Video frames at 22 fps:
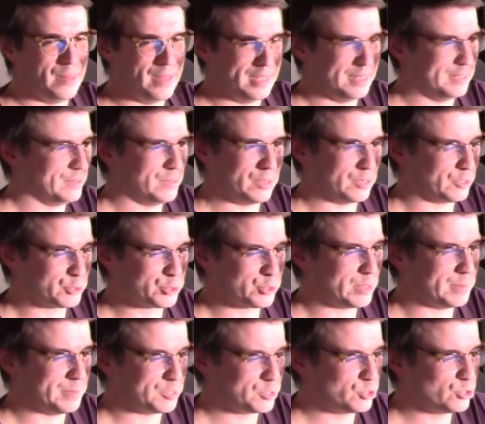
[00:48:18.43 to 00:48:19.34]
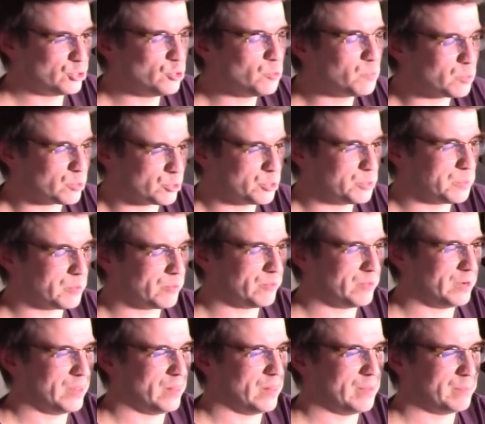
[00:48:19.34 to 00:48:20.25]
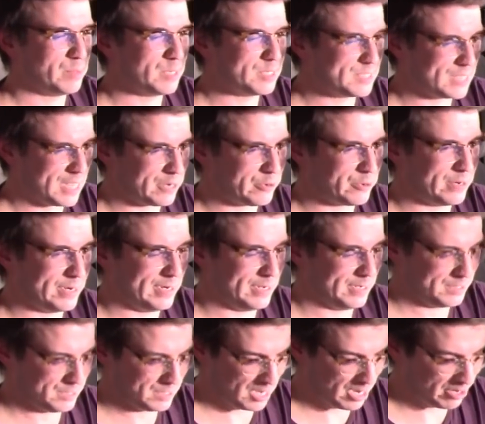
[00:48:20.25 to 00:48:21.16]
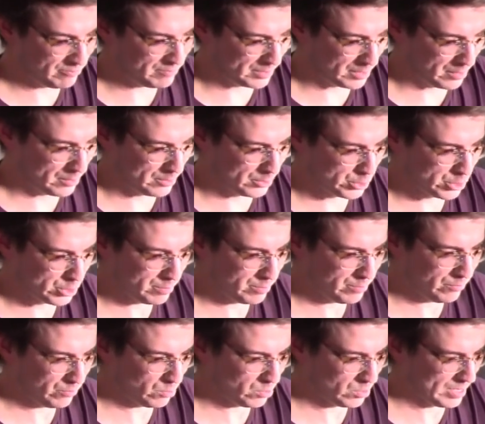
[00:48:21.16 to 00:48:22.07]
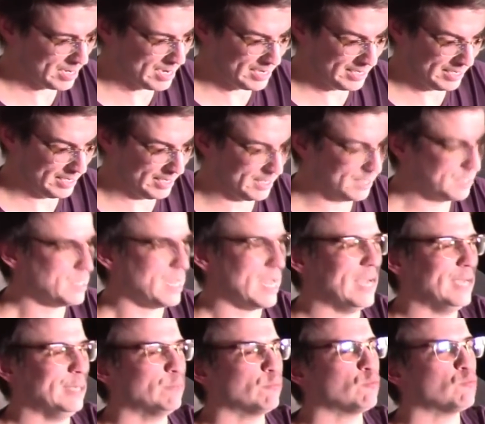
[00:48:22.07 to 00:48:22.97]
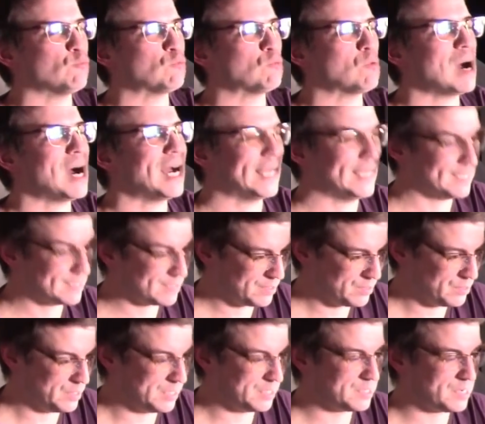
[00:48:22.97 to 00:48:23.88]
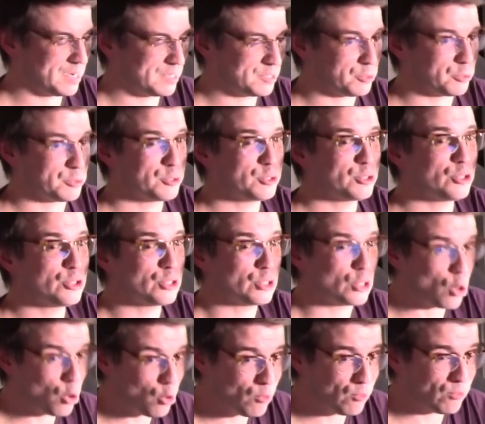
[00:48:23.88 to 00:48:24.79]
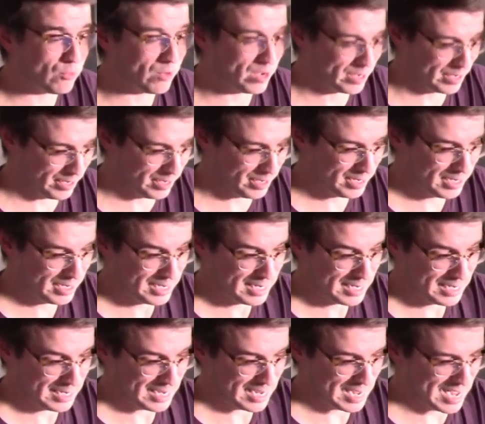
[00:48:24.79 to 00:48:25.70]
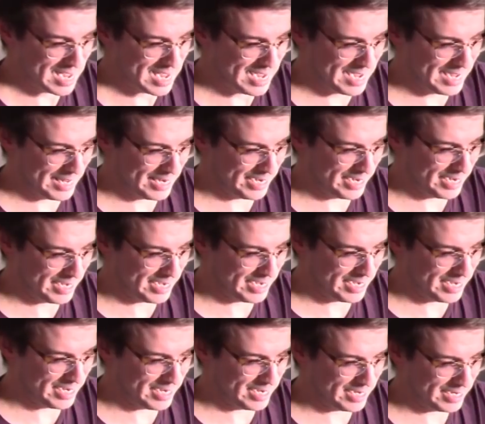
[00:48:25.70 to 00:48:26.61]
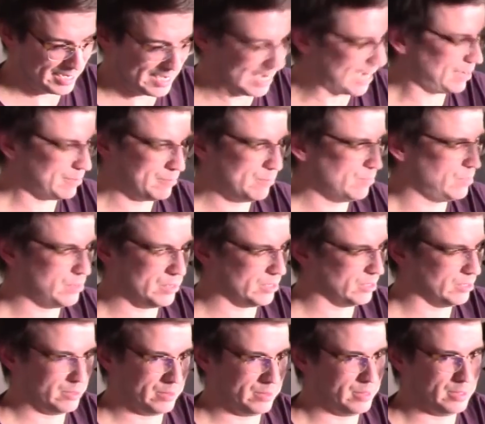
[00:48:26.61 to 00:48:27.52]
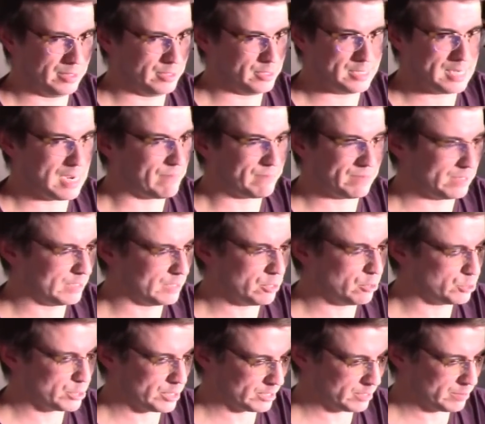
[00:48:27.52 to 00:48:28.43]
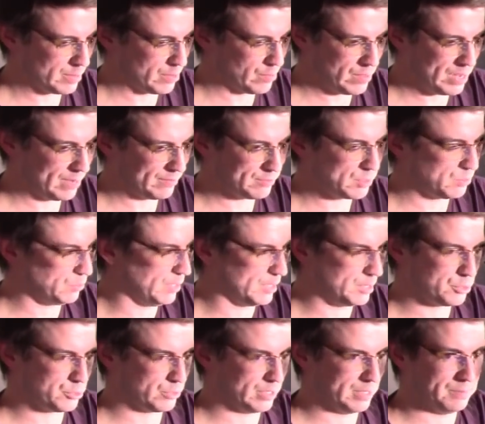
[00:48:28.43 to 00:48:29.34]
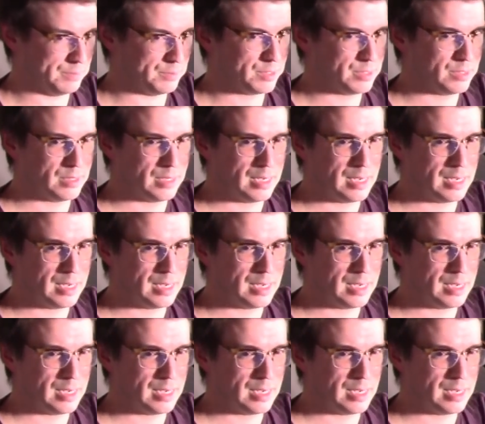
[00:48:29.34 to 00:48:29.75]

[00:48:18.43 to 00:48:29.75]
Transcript: Their stream is super, super fun. They play Saturday nights. I've been on their show before, and it is a riot. These guys are so fun. And they're definitely go check them out. They have sweet streams.